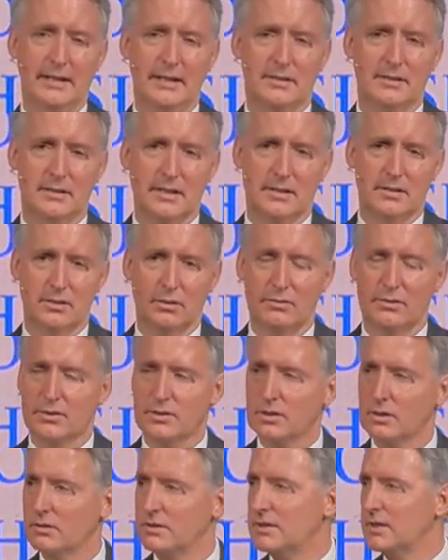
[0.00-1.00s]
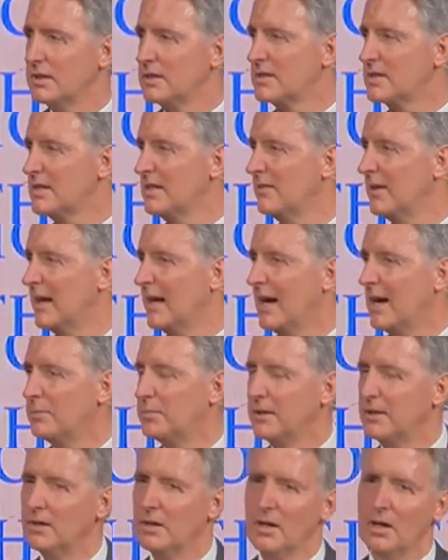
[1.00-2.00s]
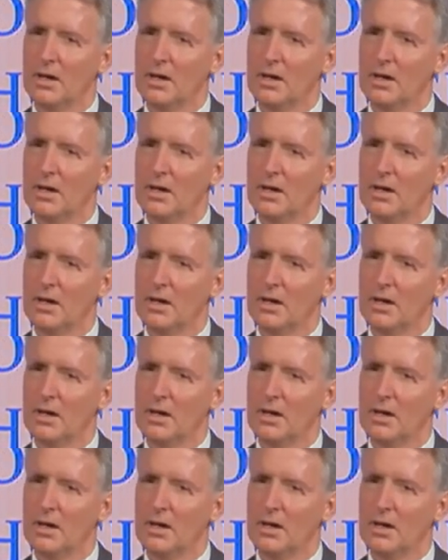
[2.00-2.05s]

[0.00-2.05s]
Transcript: It's so discouraging to see that happen.